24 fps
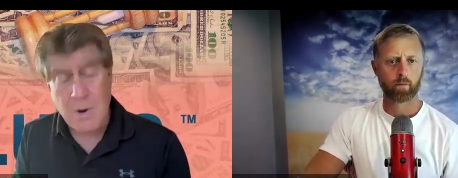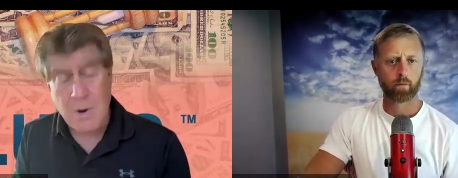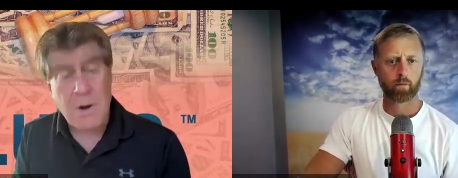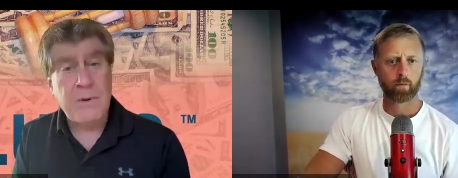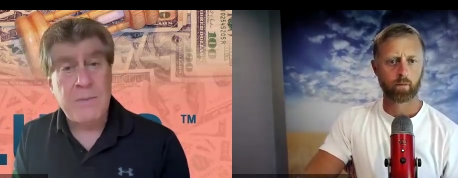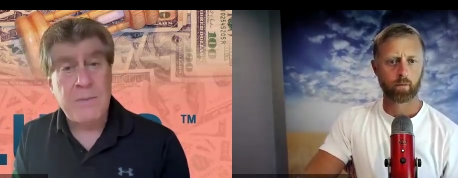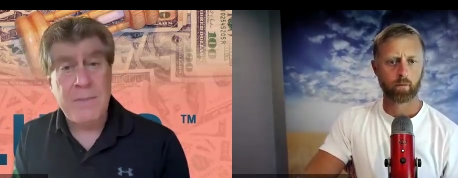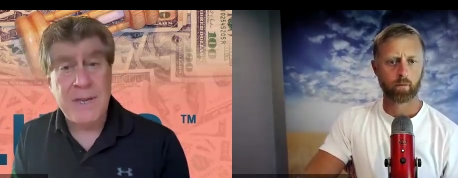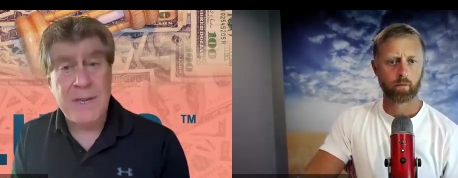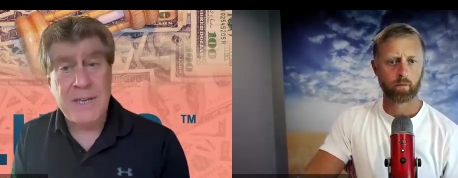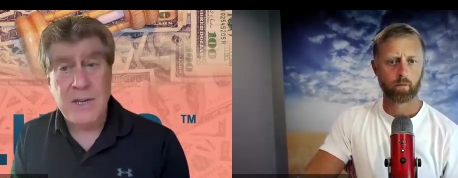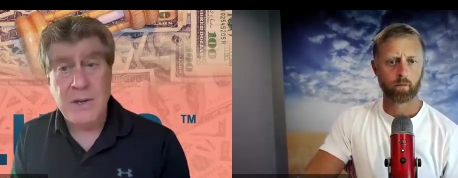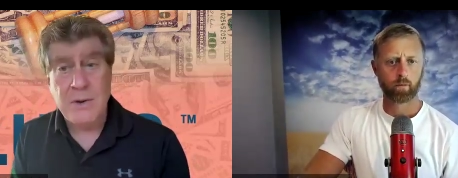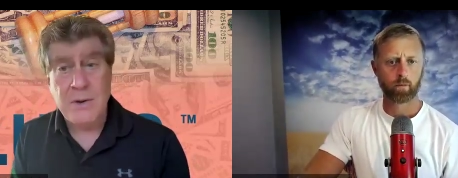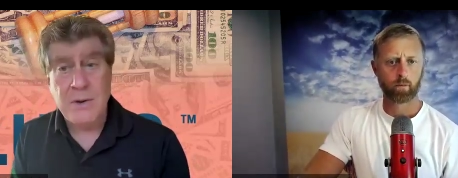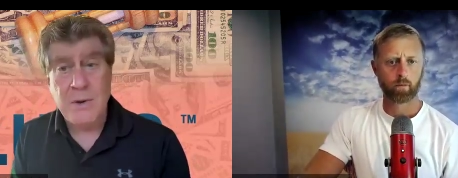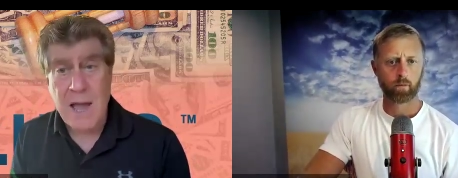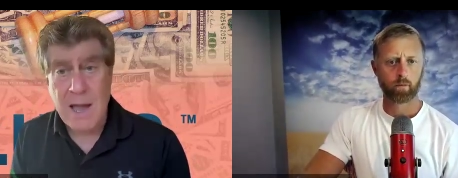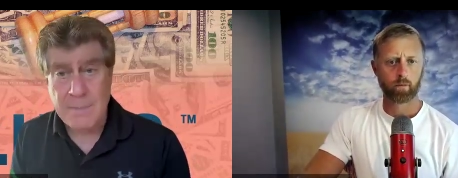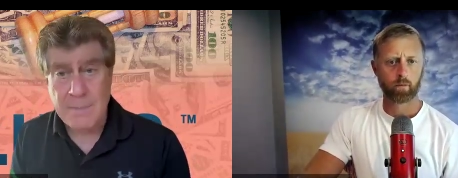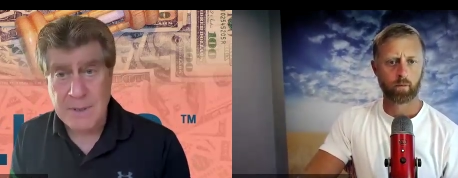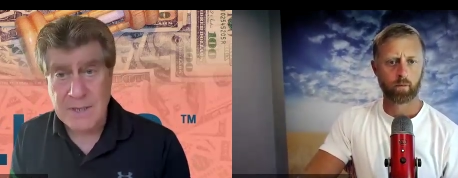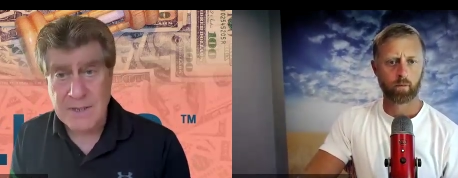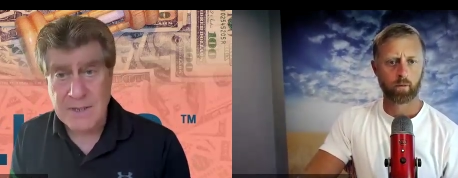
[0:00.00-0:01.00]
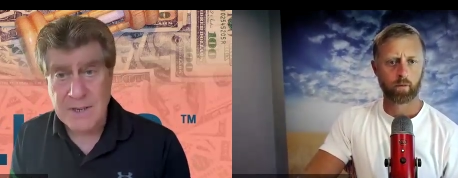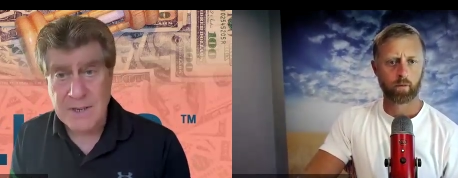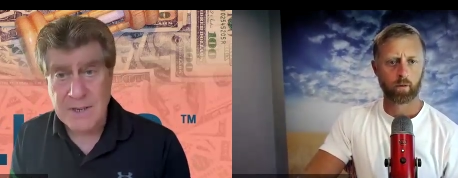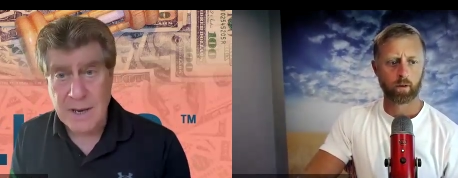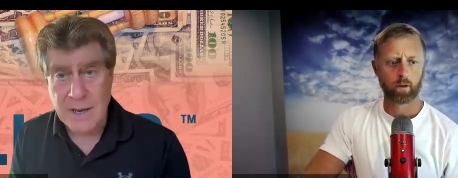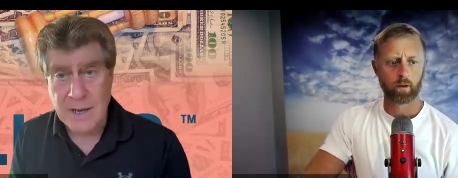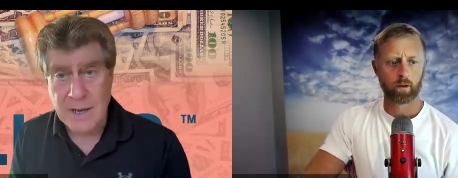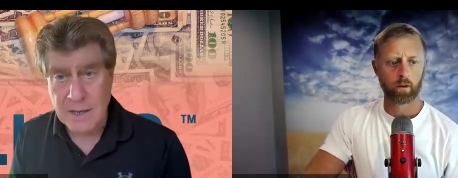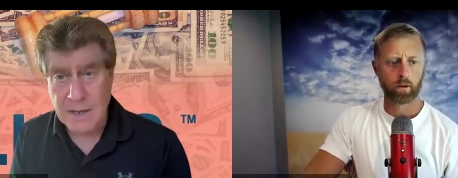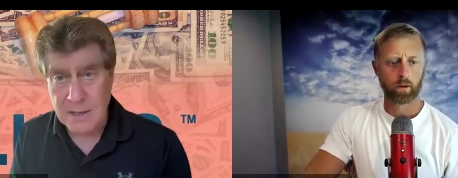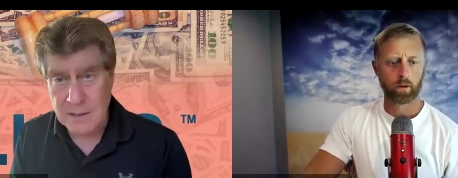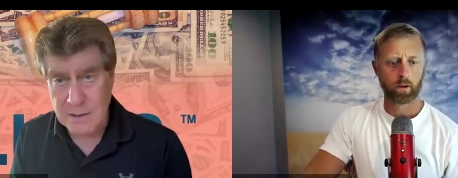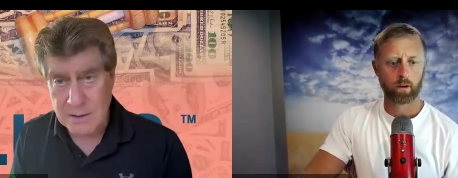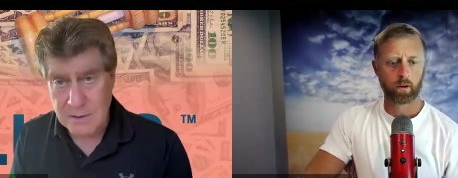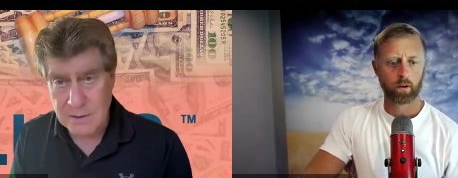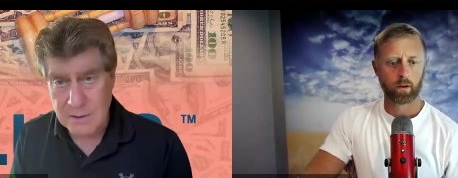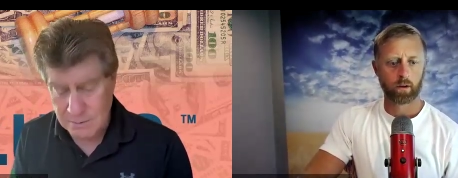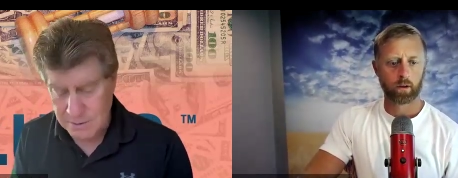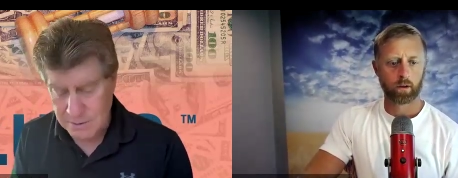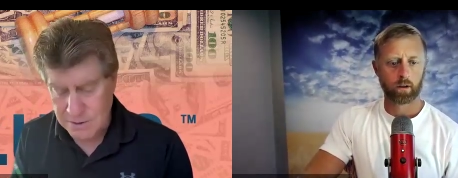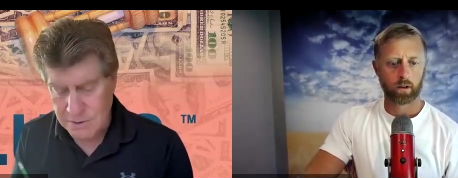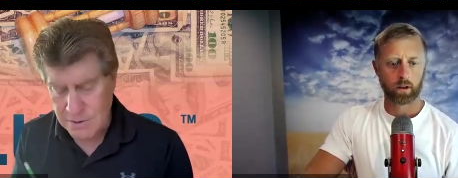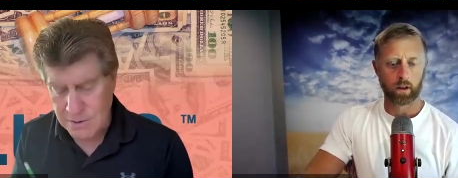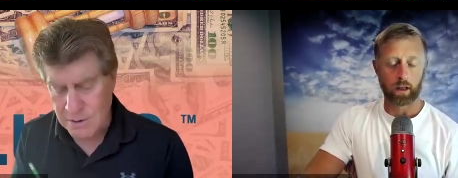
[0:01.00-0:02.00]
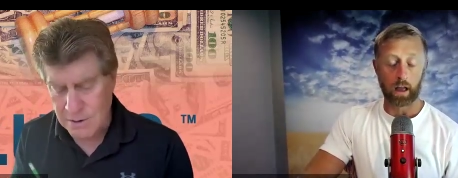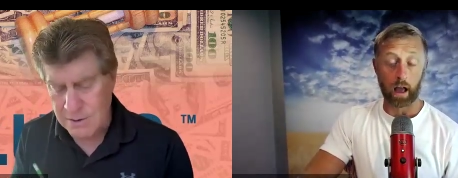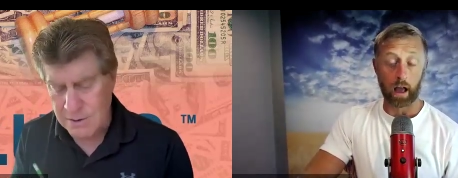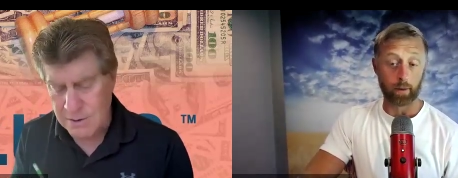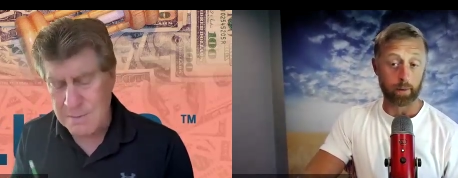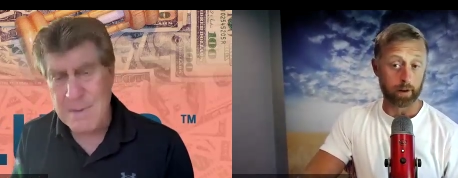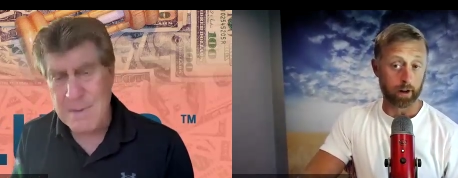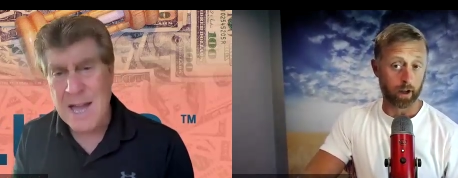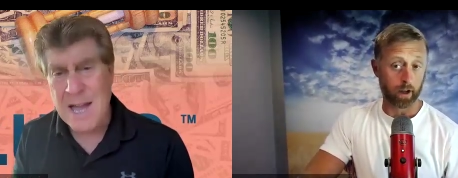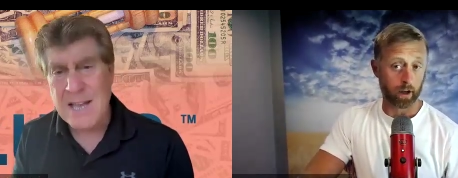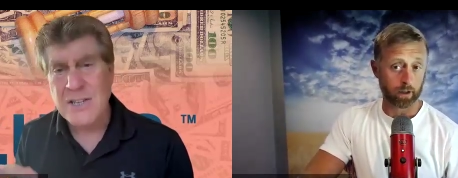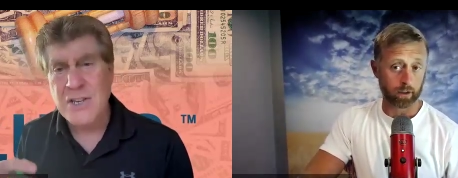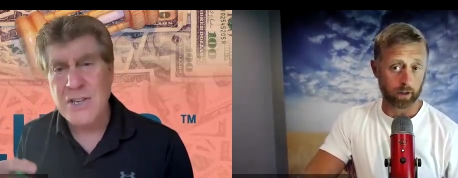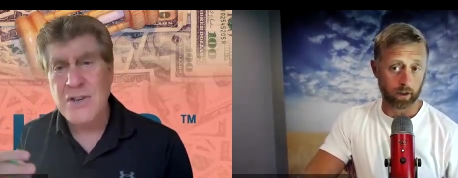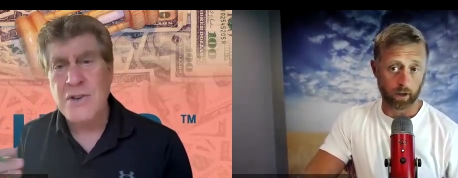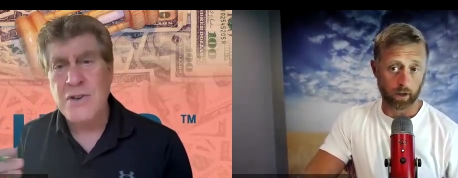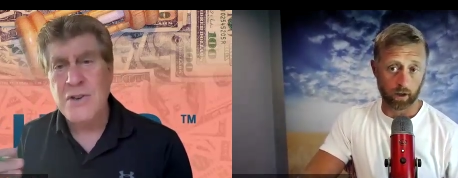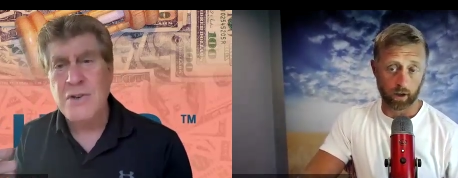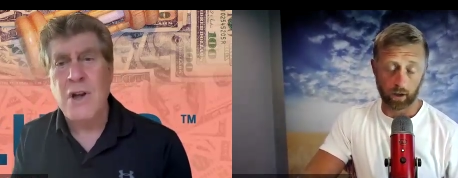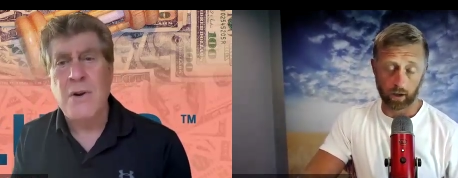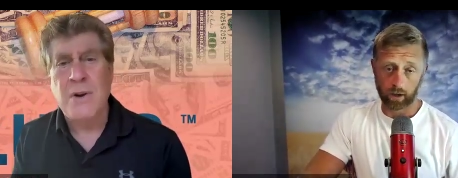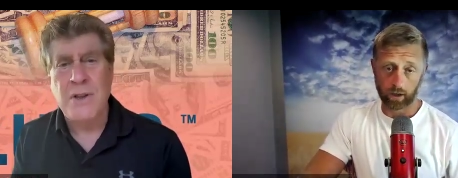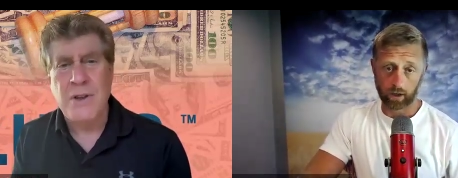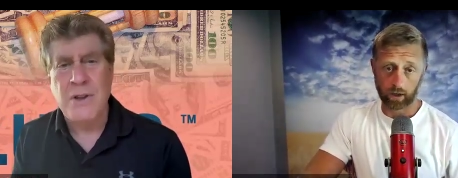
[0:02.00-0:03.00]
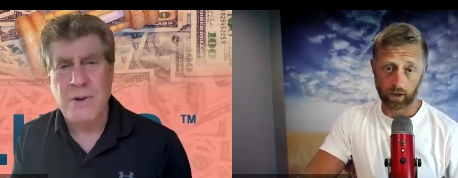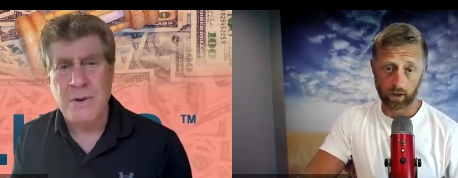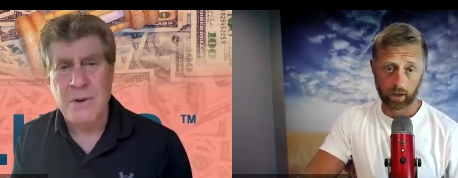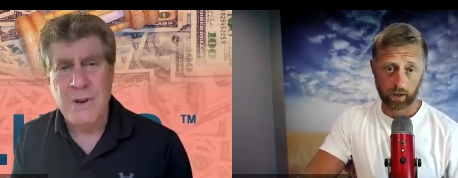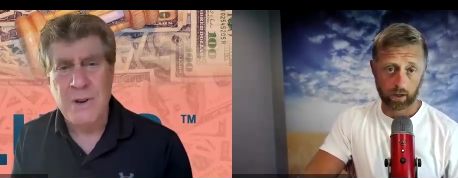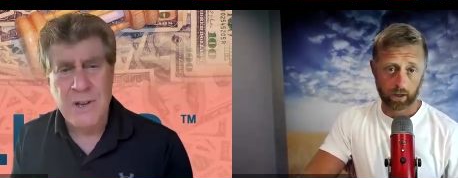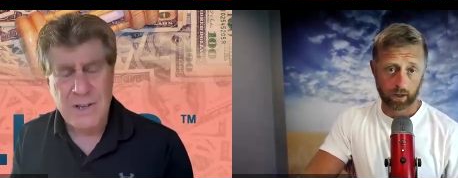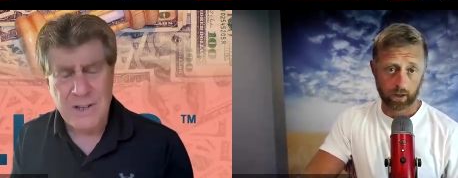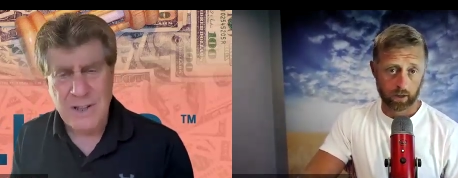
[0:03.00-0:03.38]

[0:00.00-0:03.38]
Speaker 1: what would make you happy today? When you go to, imagine you go to your